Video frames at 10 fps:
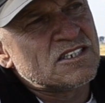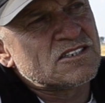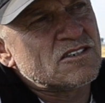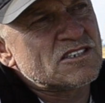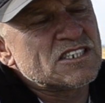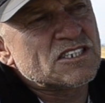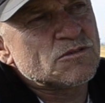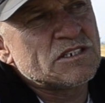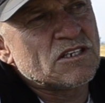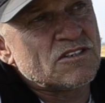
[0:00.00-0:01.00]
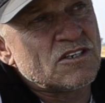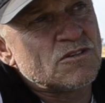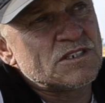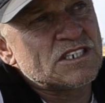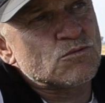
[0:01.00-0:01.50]
So since we don't know,
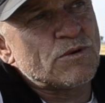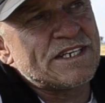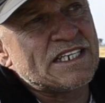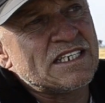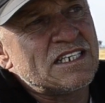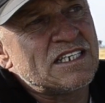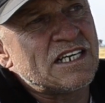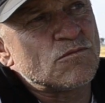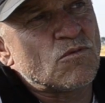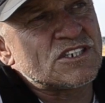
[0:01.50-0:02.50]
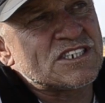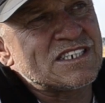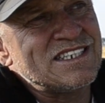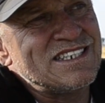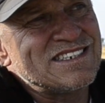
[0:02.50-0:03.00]
we're just waiting and
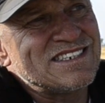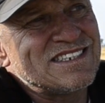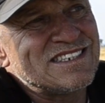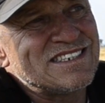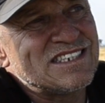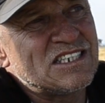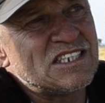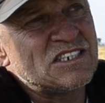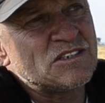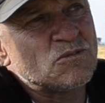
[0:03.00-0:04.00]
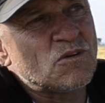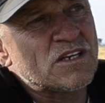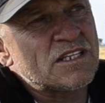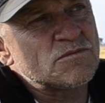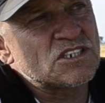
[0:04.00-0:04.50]
watching. One
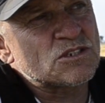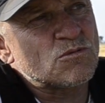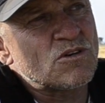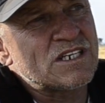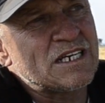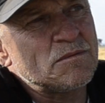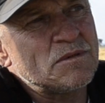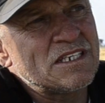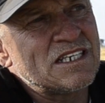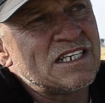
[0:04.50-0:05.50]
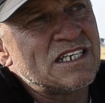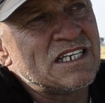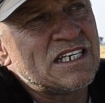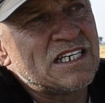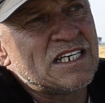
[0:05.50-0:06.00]
of them's just woken up.
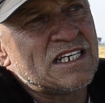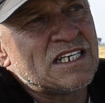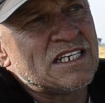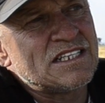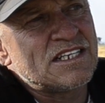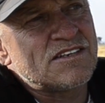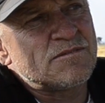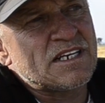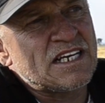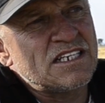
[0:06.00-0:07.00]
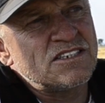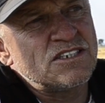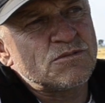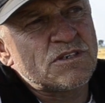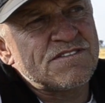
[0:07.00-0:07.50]
They're about
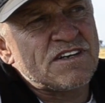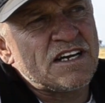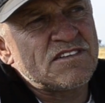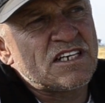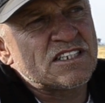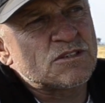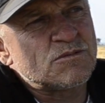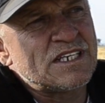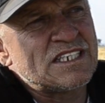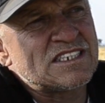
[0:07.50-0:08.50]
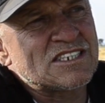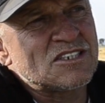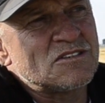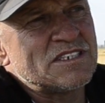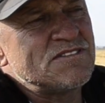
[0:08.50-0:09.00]
125 yards away,
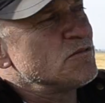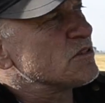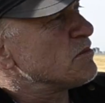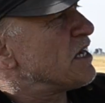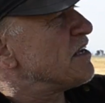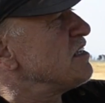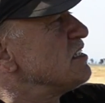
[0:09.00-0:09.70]
so even with my